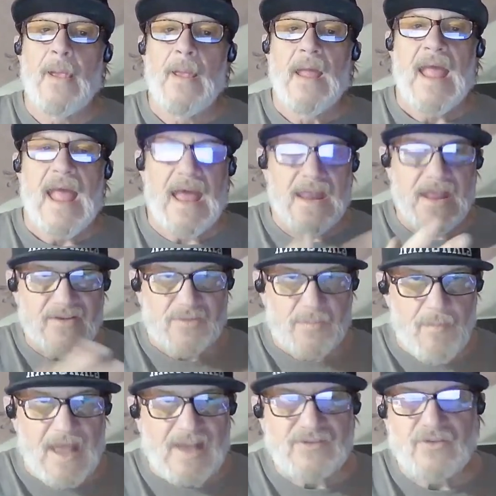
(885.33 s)
And his
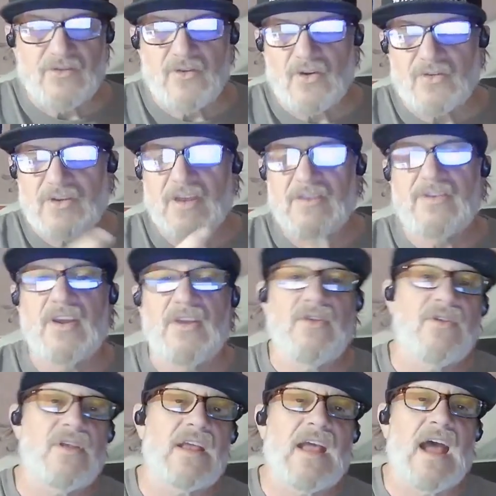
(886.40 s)
messengers continue
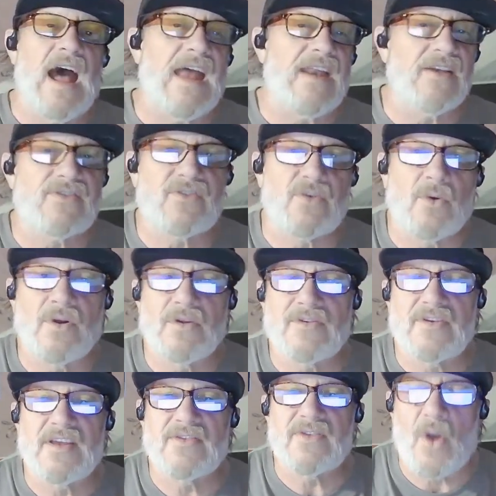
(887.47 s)
to guide us towards
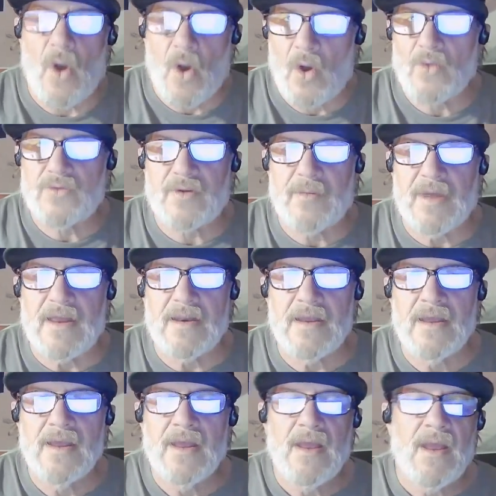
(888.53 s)
his ultimate
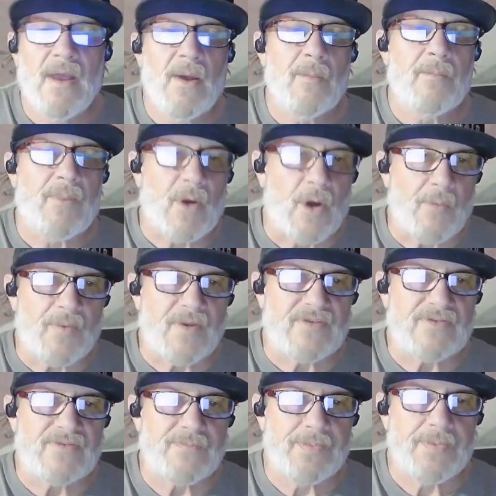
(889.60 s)

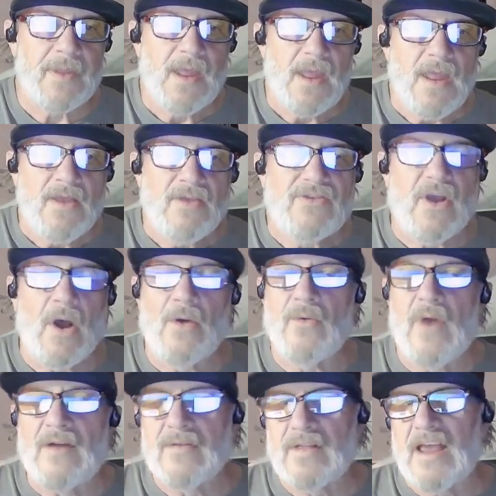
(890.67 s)
purpose. So in
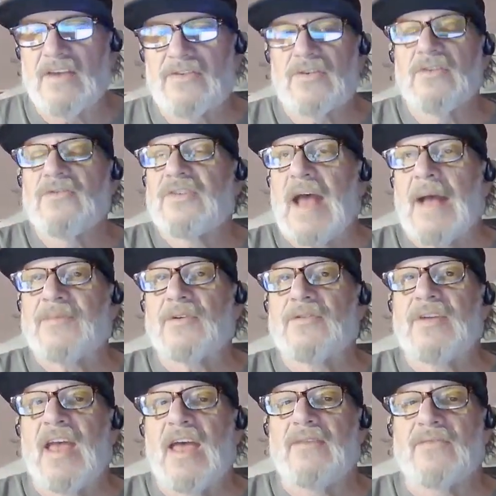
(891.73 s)
Revelation chapter
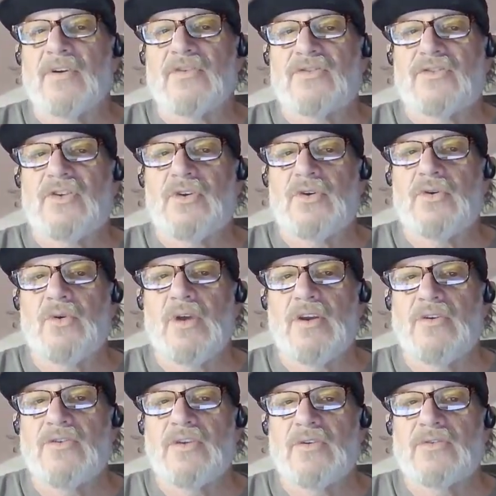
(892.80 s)
10, verse 2
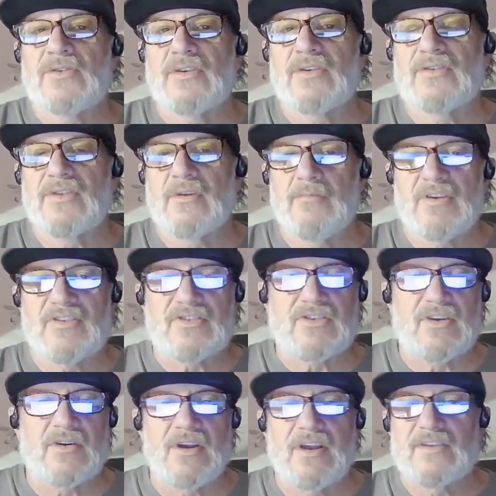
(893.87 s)
introduces the
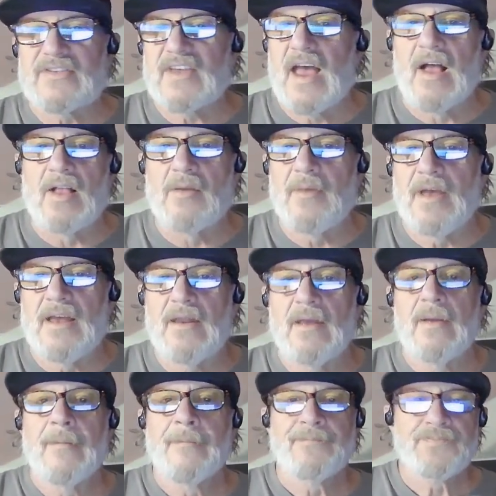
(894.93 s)
mysterious element
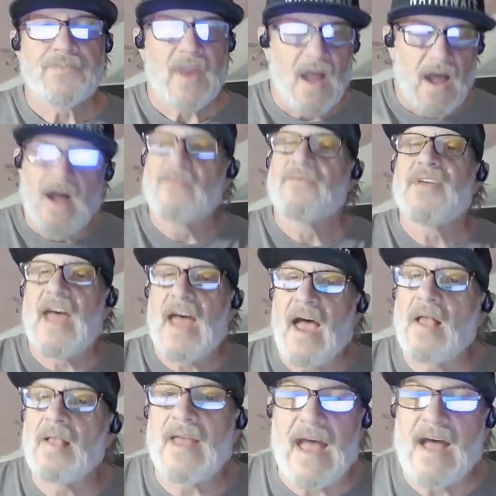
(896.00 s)
of the
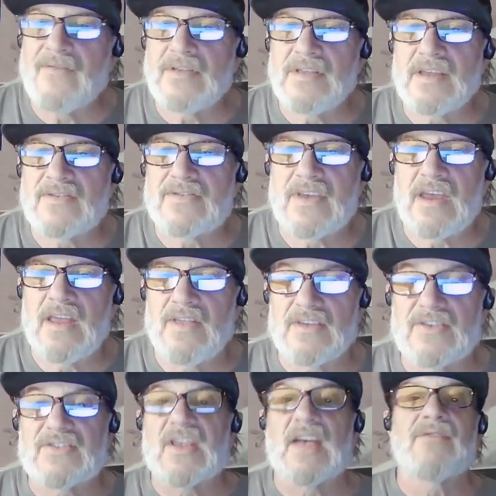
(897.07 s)
he- heavenly scene, the
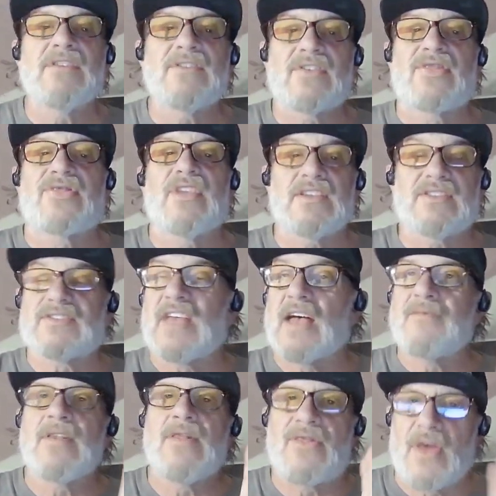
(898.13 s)
seven the
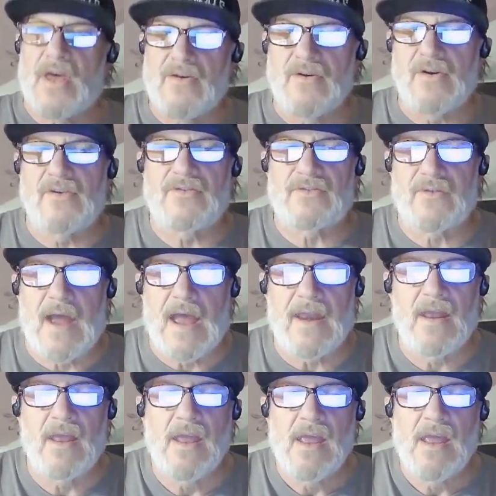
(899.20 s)
seven thunders, right?